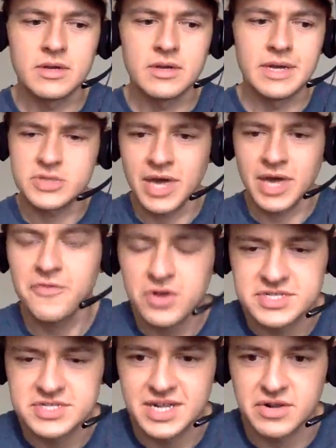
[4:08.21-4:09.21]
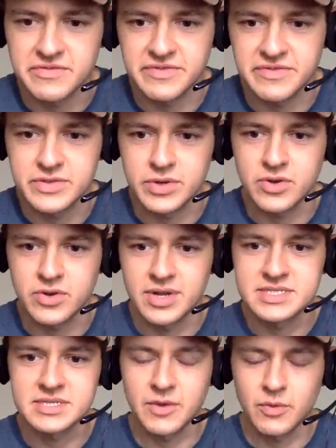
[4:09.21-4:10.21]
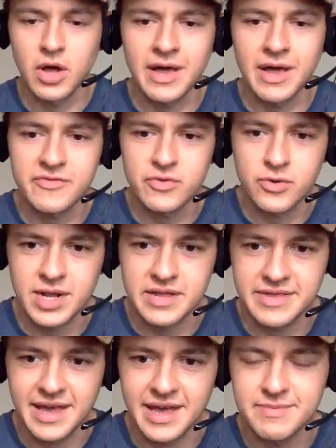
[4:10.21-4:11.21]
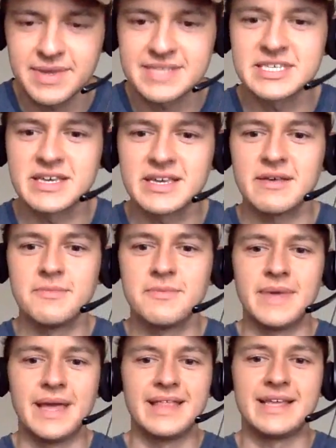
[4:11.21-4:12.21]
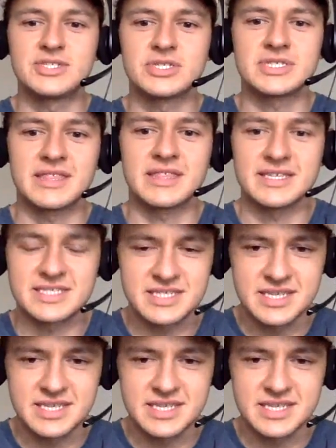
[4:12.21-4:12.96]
it's okay for your standard of living to increase. Like we all have to agree on that because and it's just like this,